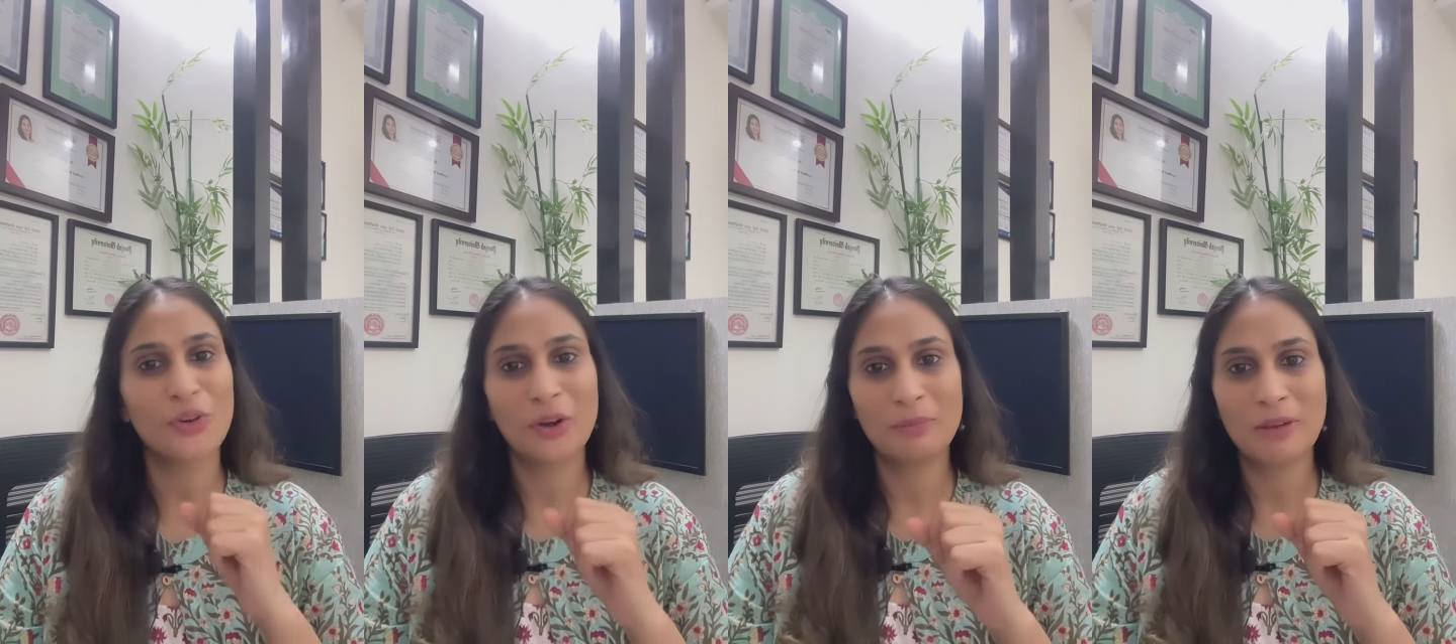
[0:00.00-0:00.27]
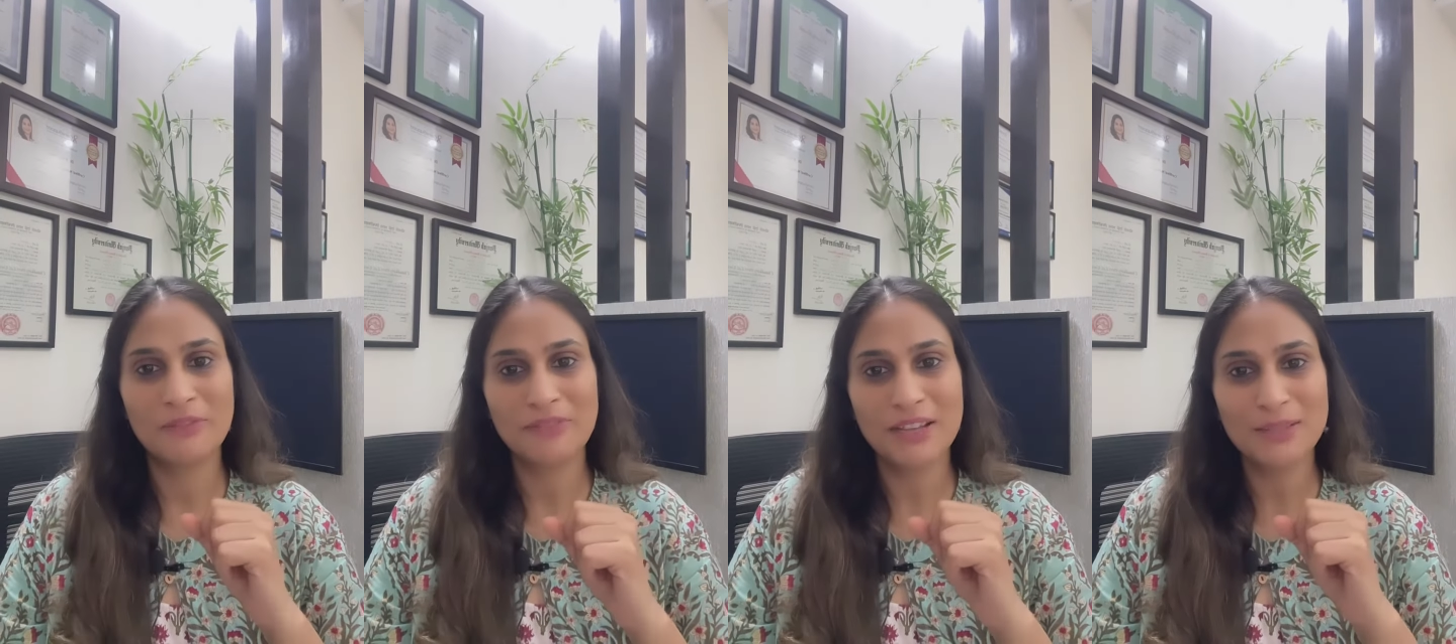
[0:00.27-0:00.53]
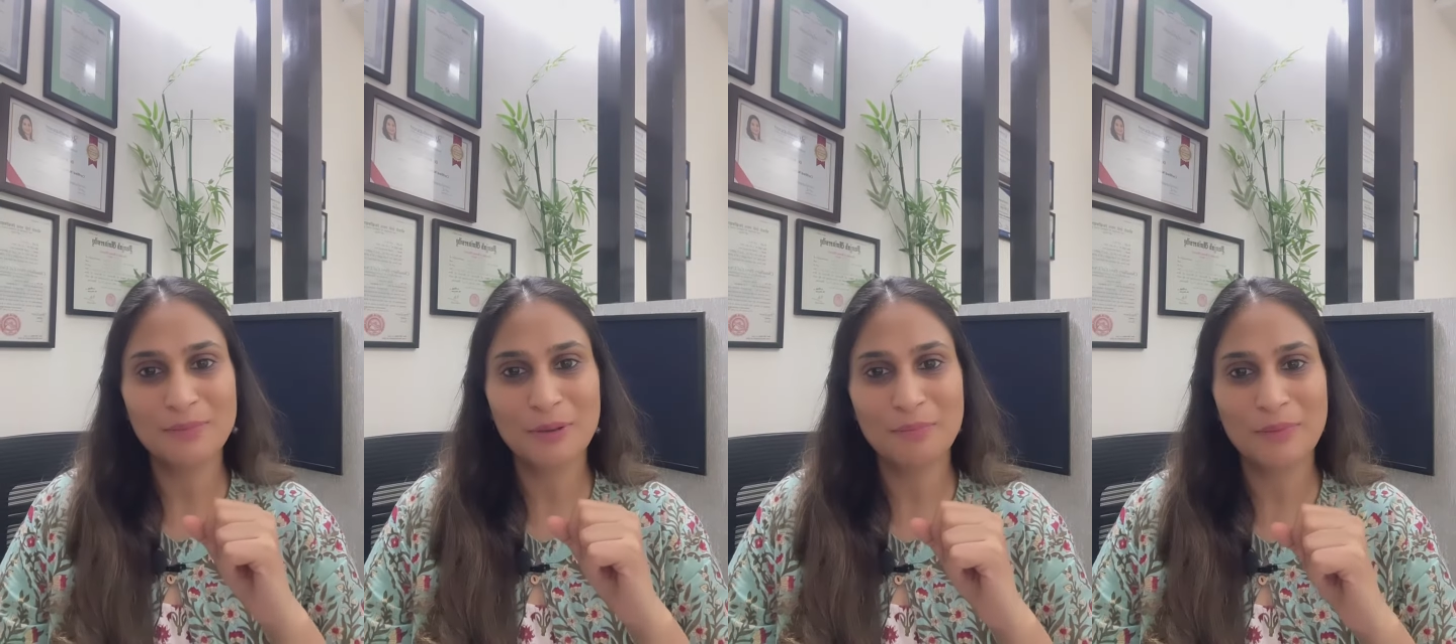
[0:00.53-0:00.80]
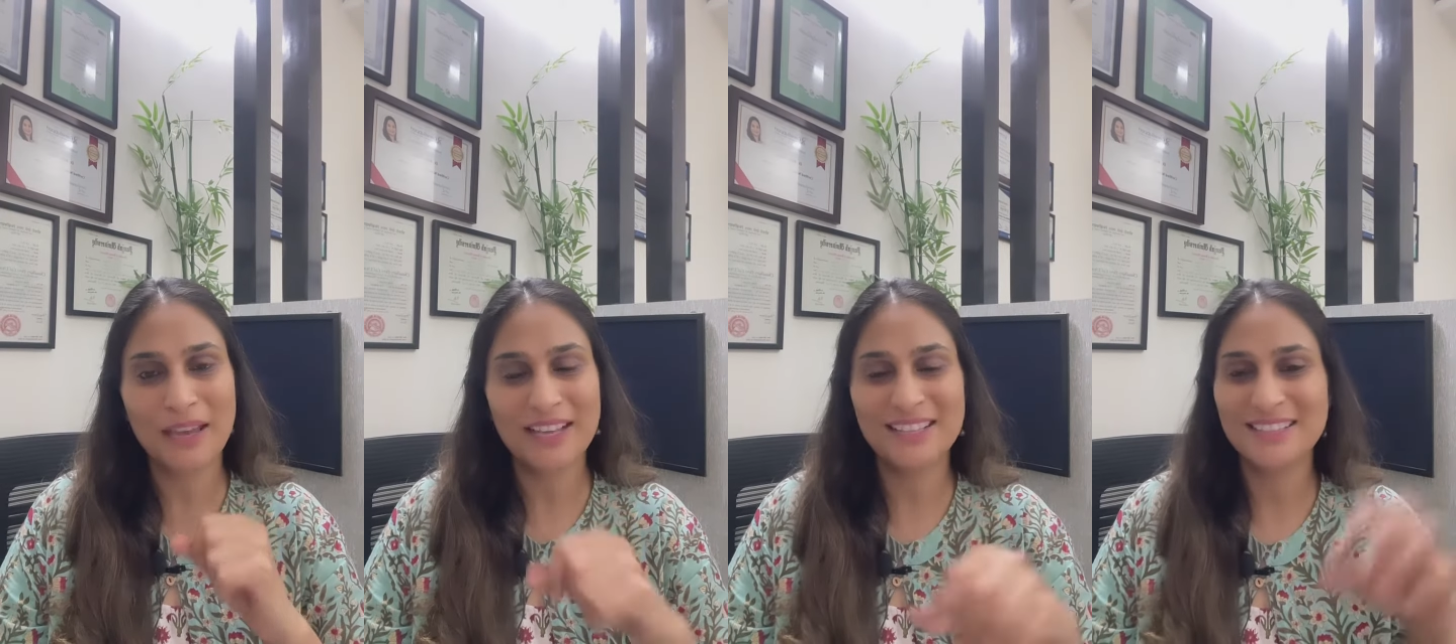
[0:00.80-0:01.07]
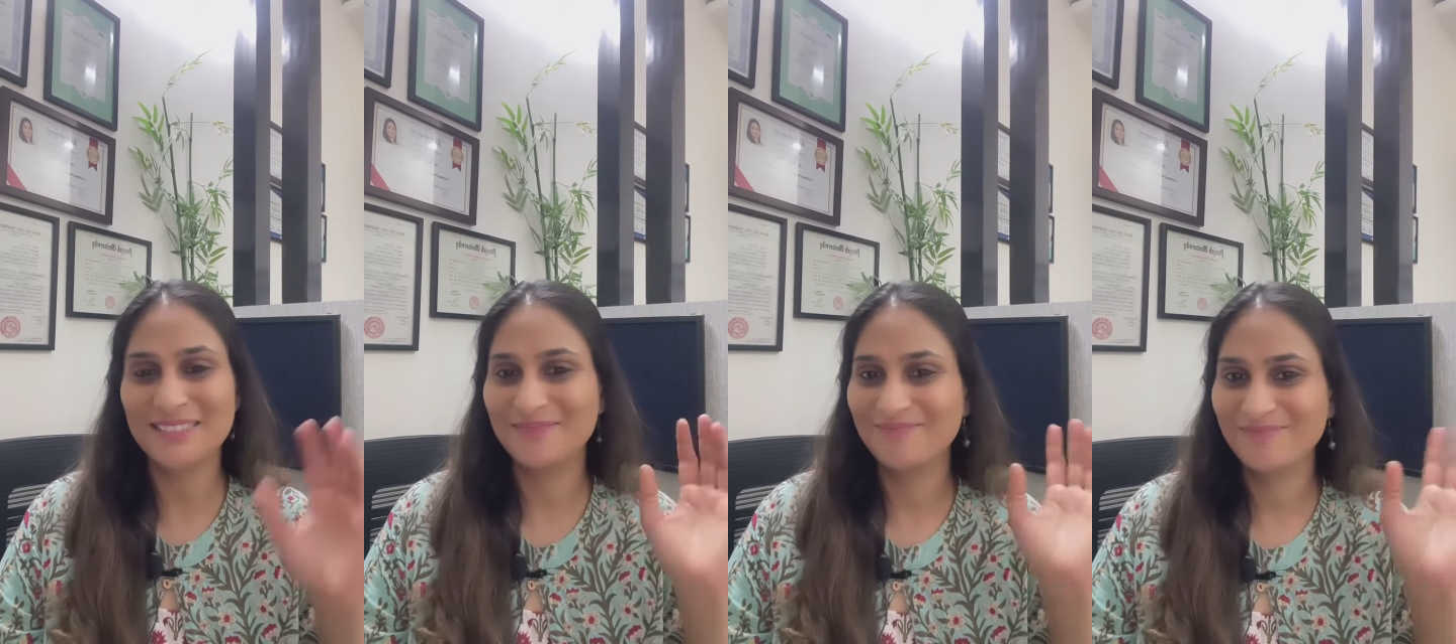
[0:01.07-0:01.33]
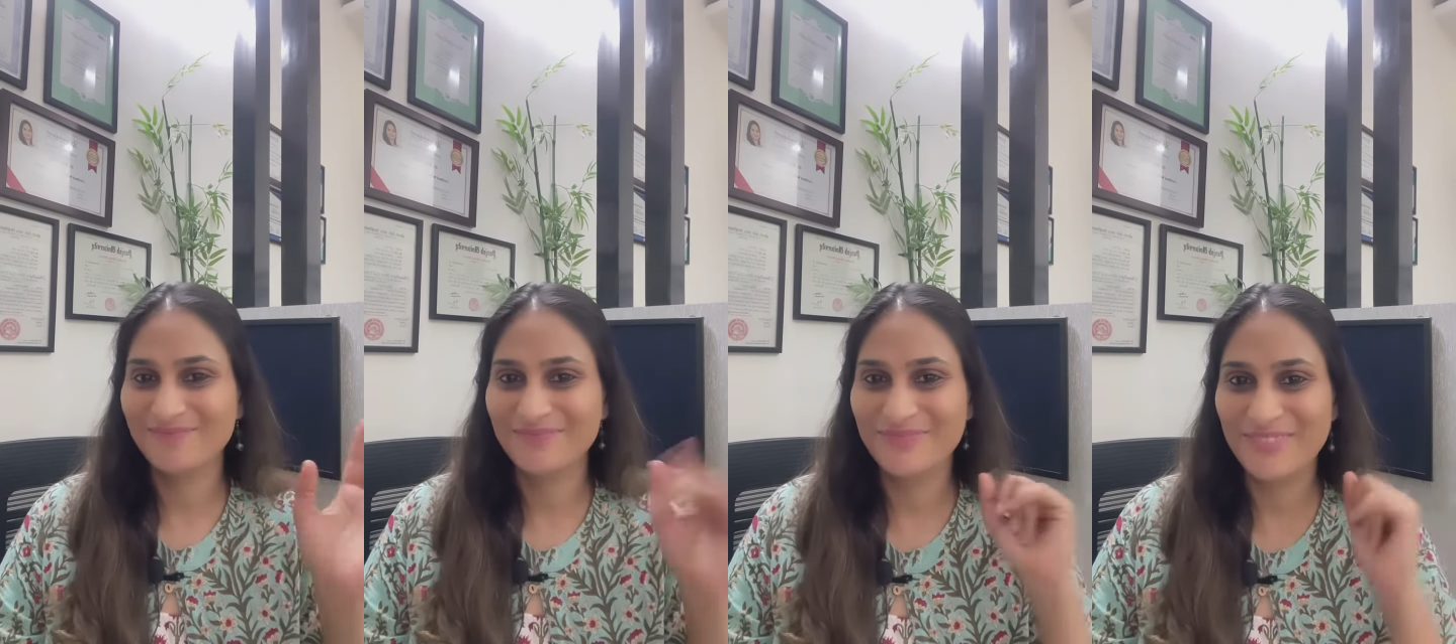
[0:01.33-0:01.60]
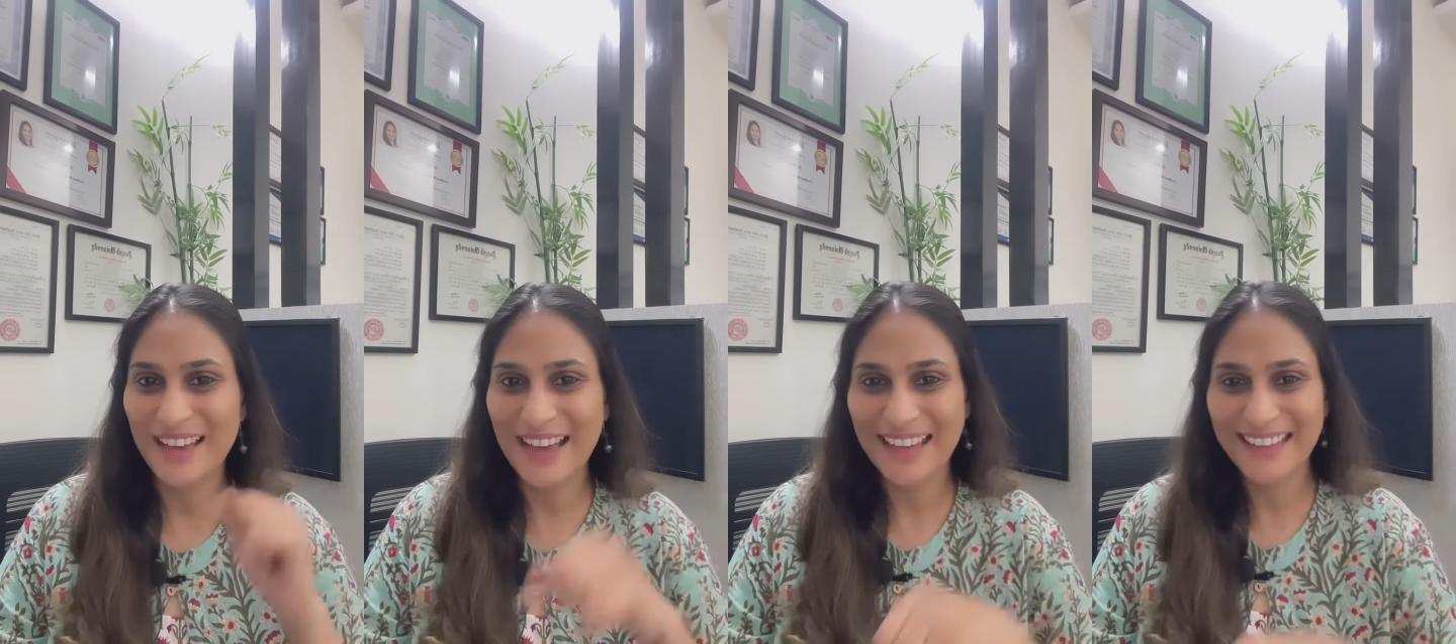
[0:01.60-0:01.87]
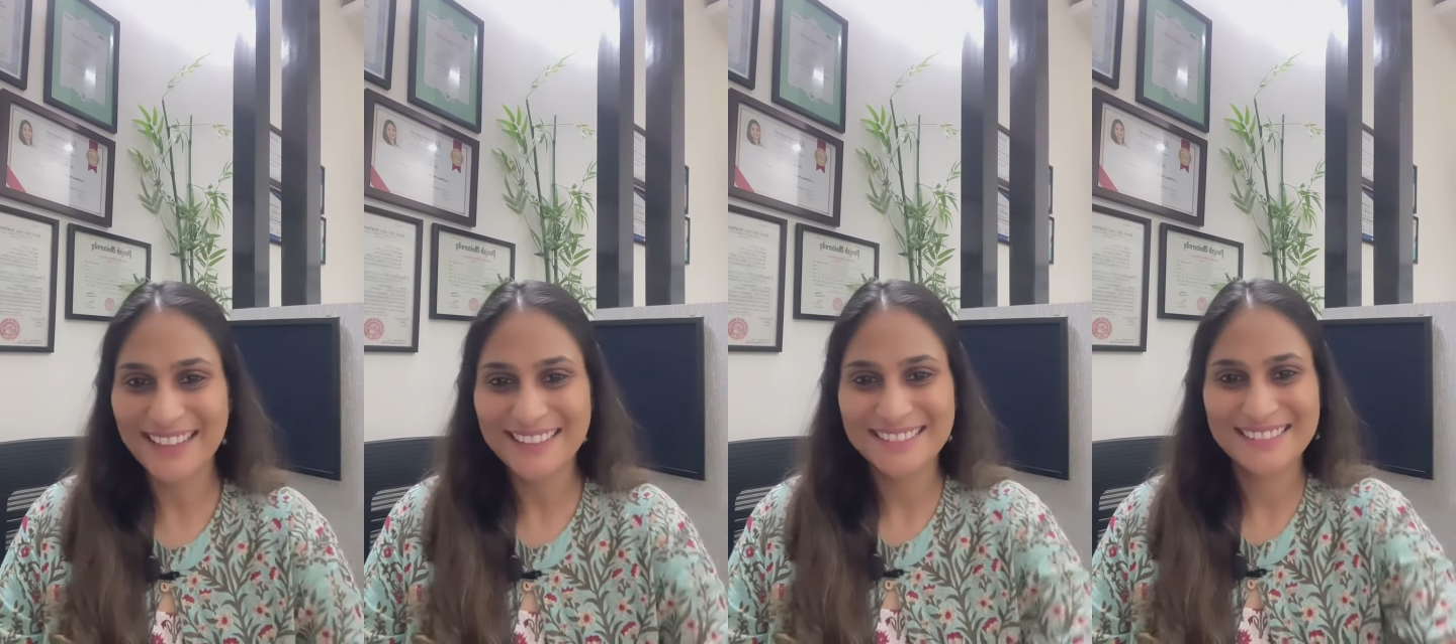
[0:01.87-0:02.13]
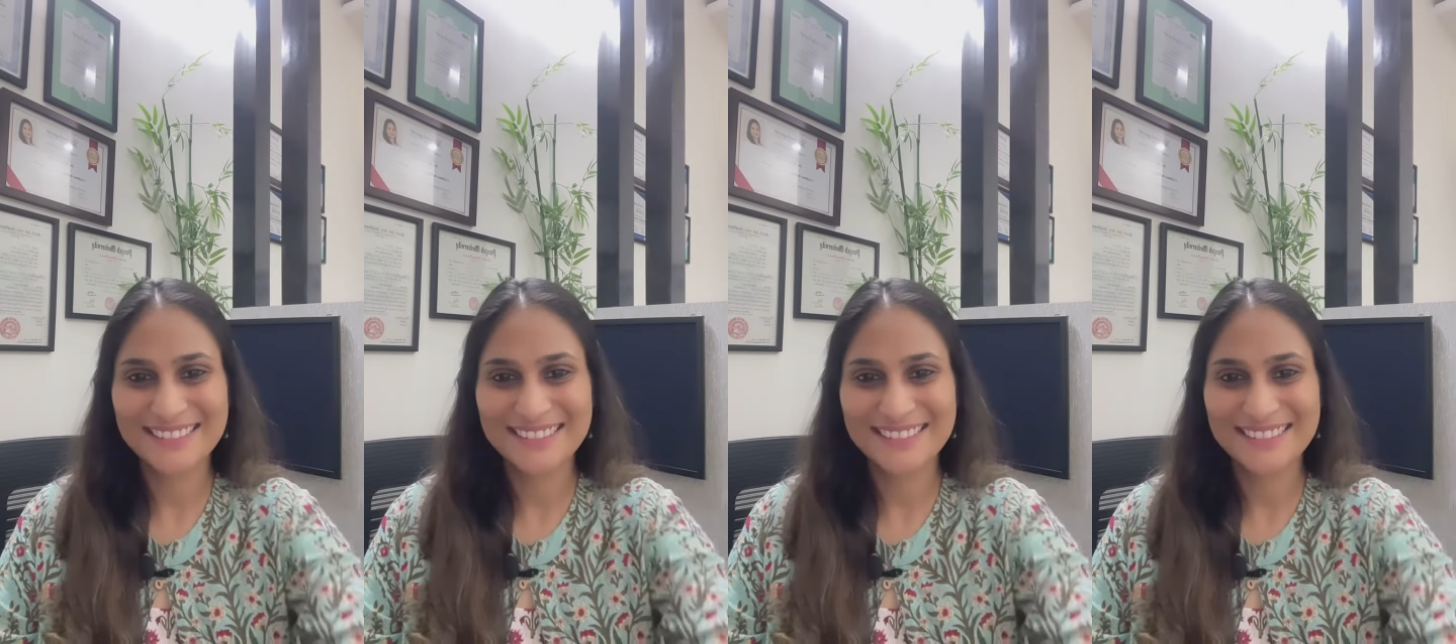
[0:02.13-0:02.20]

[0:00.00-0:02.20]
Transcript: or my Facebook page. Bye.